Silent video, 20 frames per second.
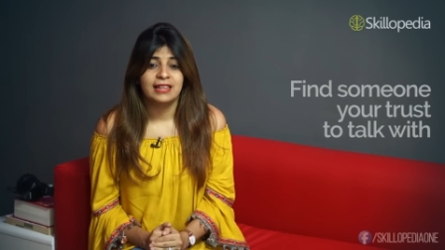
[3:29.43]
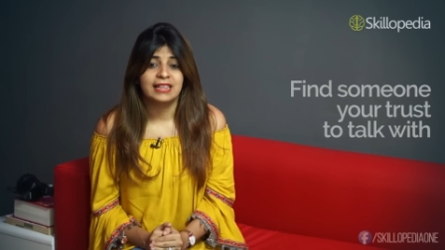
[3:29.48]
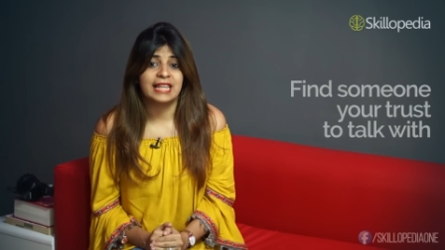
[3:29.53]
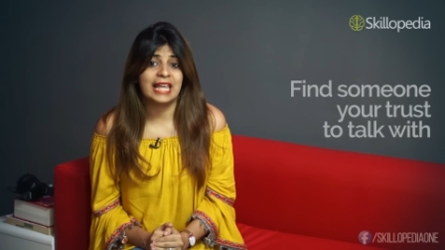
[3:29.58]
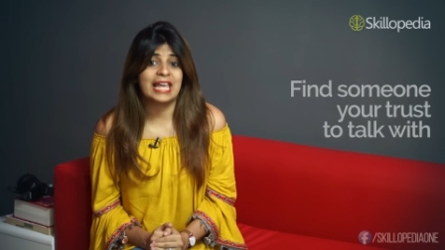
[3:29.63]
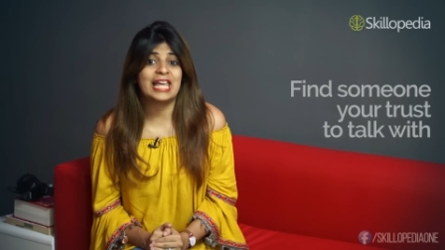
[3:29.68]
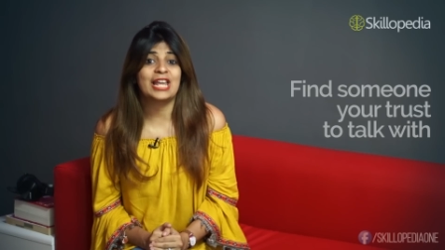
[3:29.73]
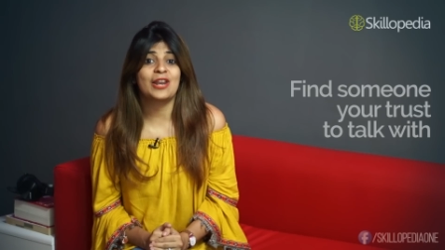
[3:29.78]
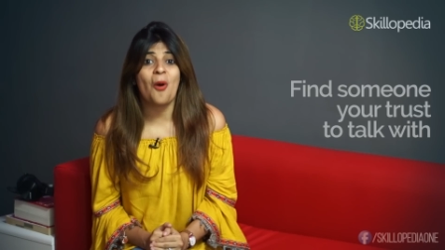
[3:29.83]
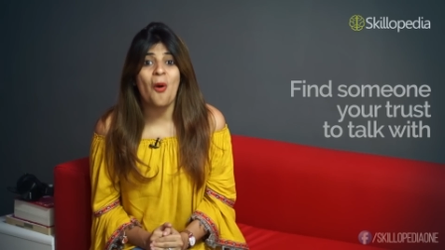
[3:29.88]

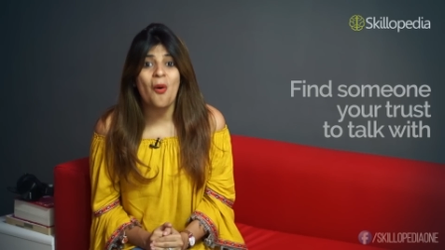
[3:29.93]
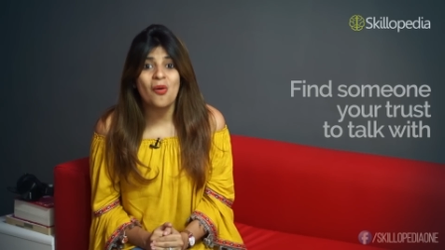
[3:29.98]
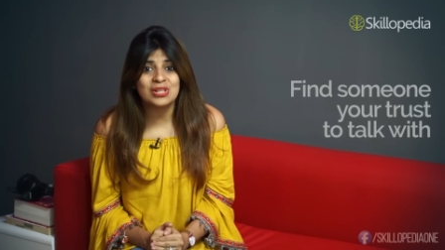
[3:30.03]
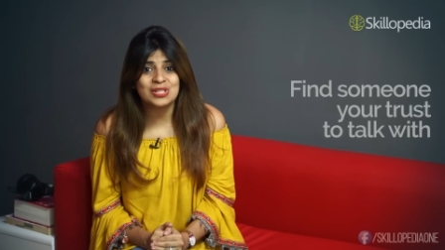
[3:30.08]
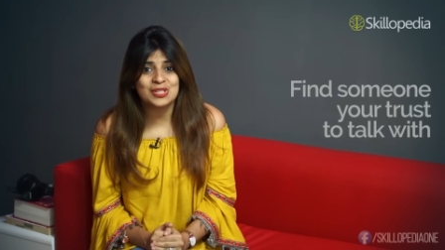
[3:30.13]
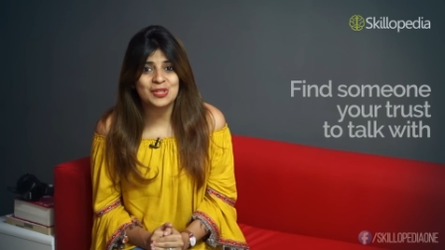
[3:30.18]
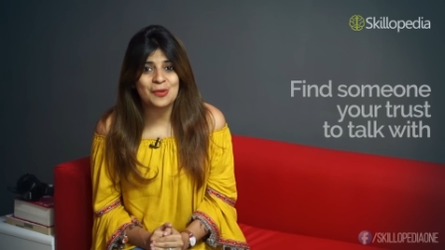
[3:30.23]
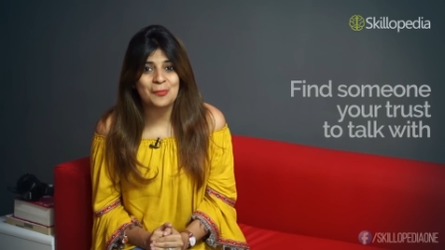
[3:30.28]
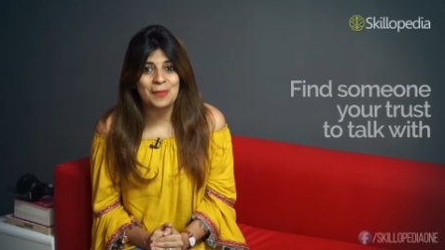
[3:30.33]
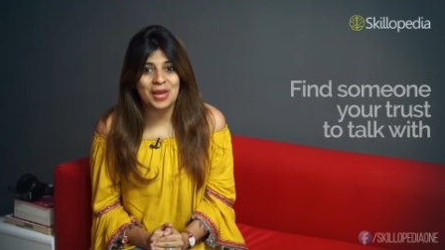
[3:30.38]
They can
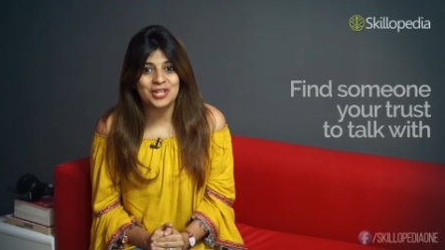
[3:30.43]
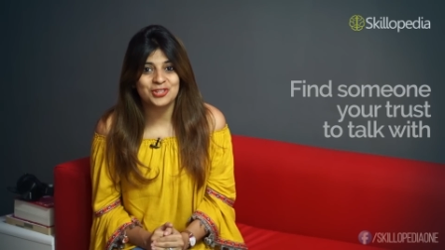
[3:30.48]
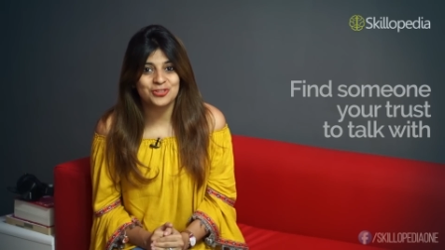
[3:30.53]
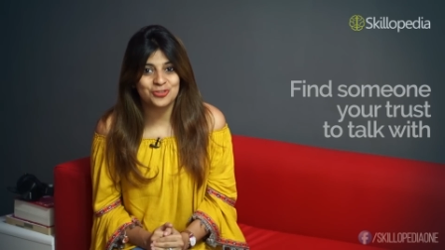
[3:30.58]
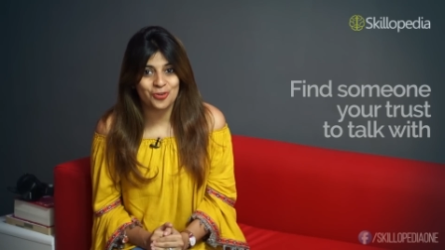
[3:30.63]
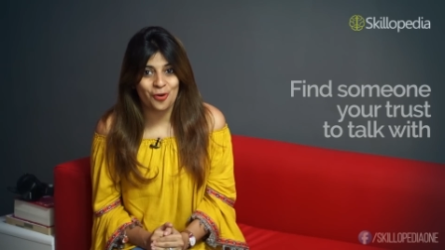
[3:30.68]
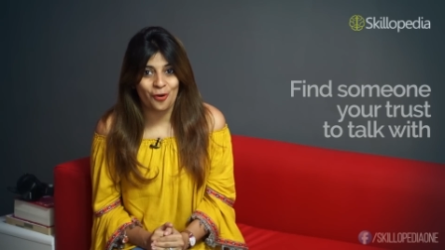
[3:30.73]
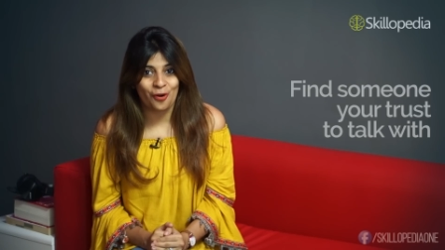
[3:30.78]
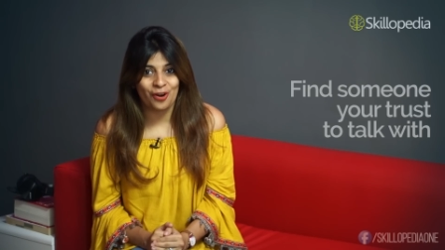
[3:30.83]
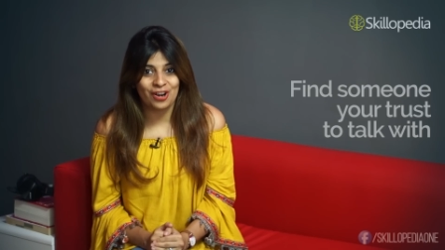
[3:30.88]
also make
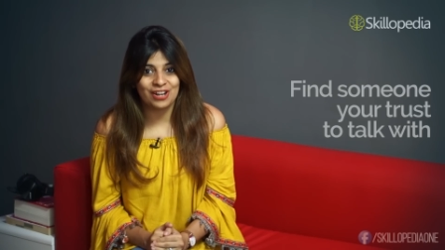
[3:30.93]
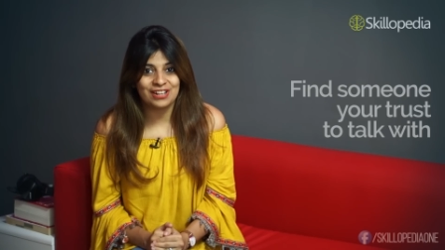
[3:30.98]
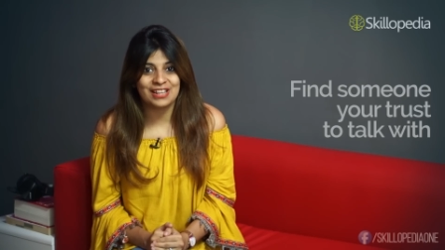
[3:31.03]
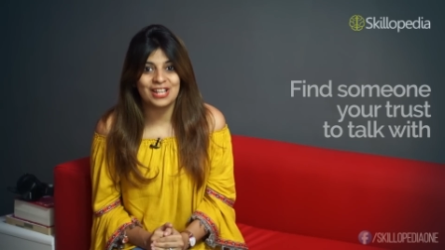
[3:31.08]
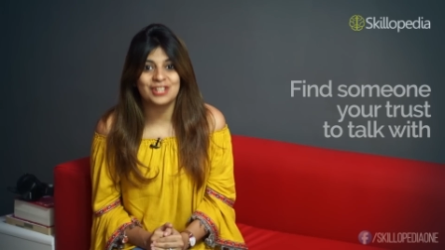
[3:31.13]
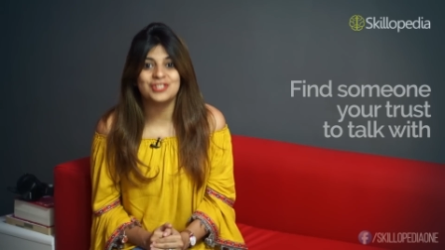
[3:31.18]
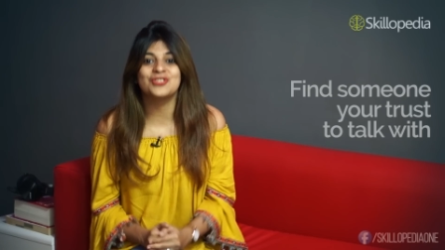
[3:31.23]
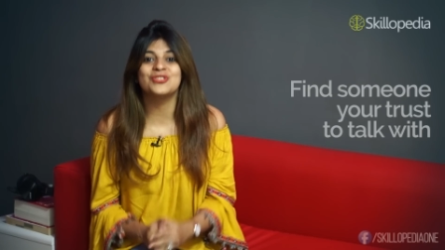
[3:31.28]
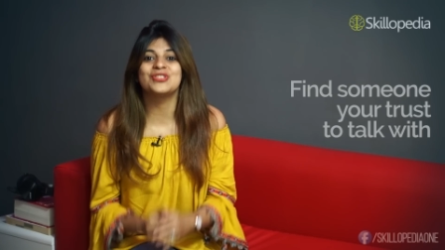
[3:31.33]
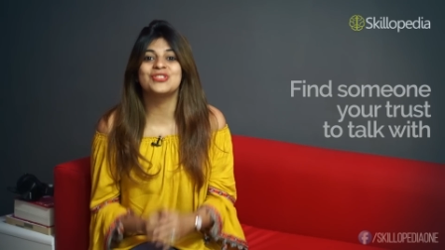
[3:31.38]
sure
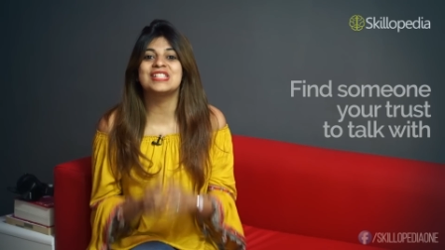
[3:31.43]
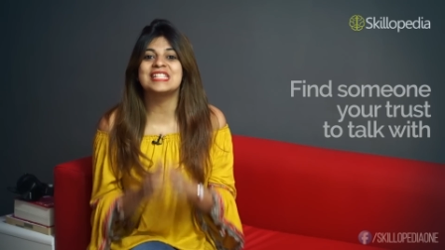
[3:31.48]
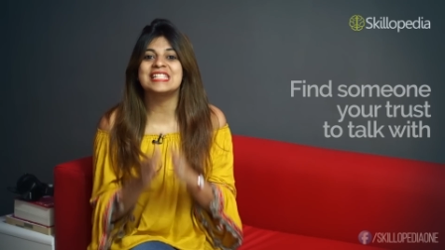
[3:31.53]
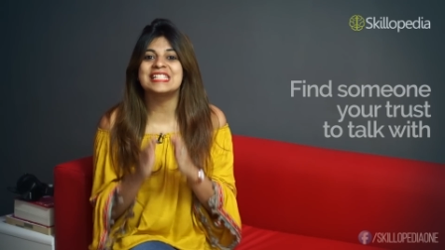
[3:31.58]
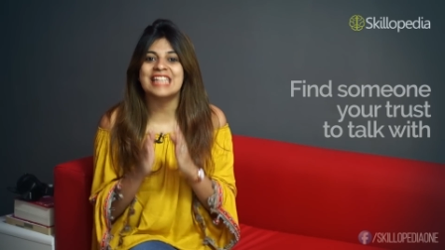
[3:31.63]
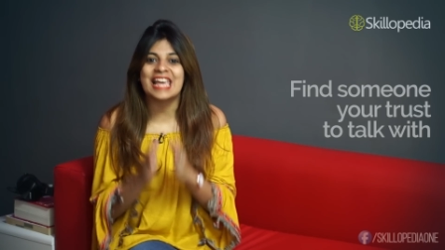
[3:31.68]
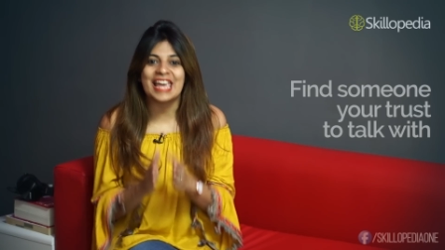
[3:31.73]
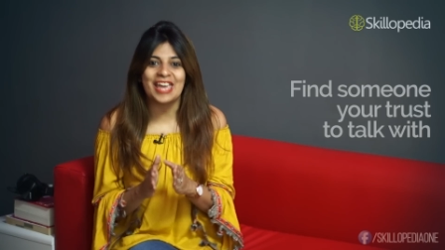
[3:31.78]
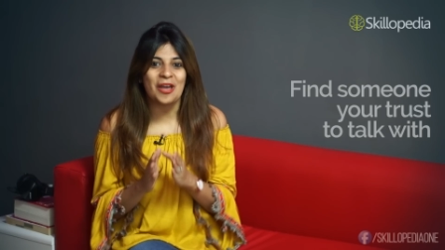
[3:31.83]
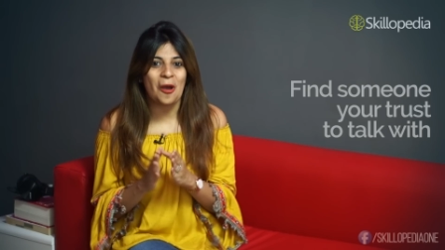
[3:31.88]
that you
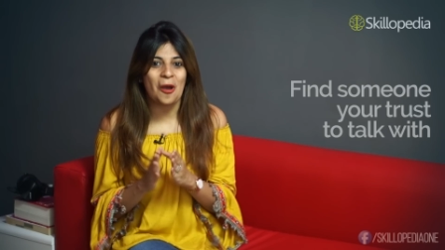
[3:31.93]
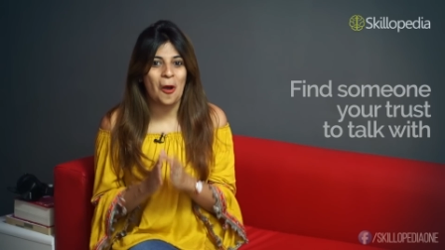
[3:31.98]
stay